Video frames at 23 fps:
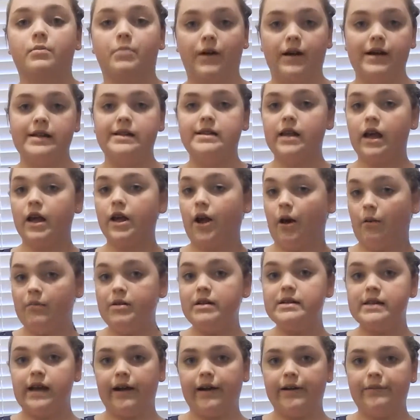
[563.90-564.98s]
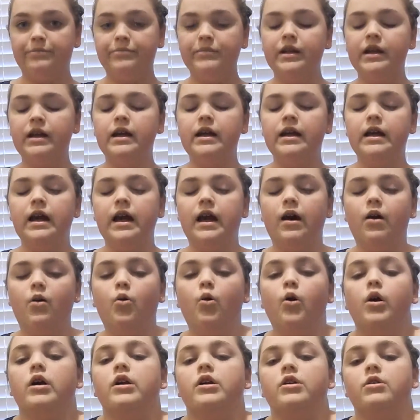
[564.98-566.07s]
braids going down,
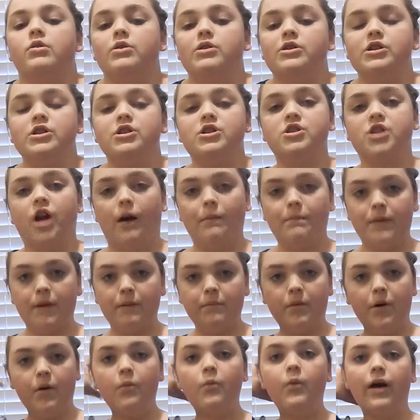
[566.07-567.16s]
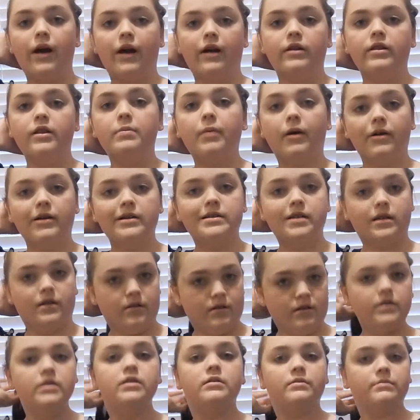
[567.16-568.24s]
or you can just stop them where the
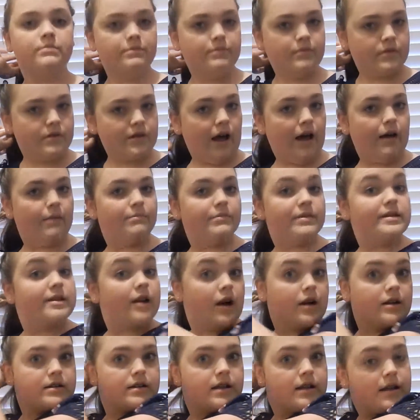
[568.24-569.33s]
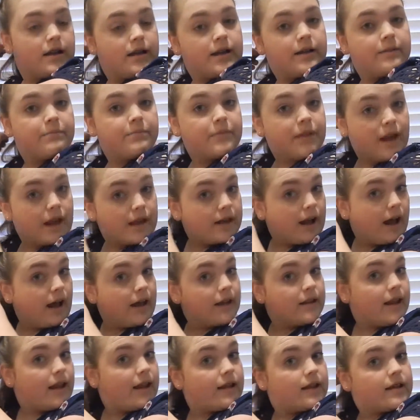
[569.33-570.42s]
ponytail starts. And I
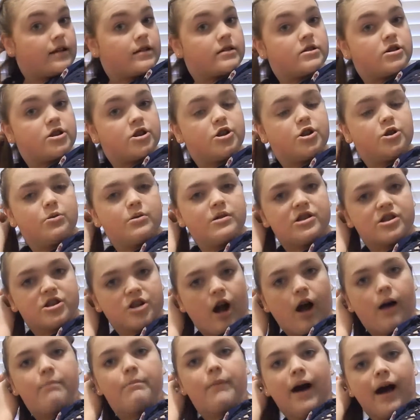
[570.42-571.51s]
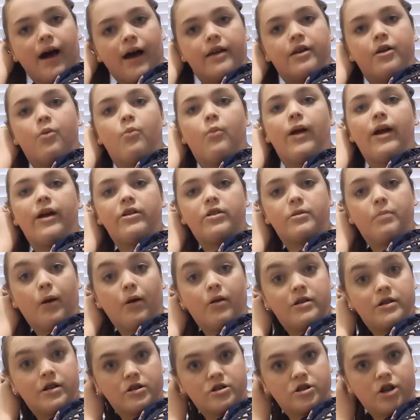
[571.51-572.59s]
like to stop mine where the
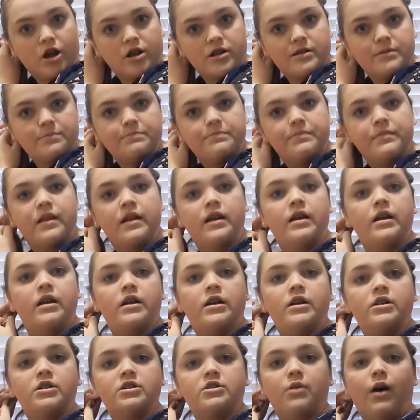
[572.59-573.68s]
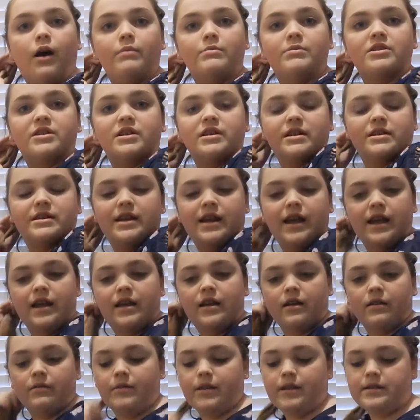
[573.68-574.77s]
ponytail starts. So I'm just going to
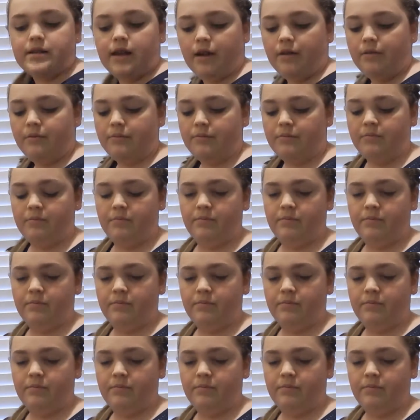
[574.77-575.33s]
take these out.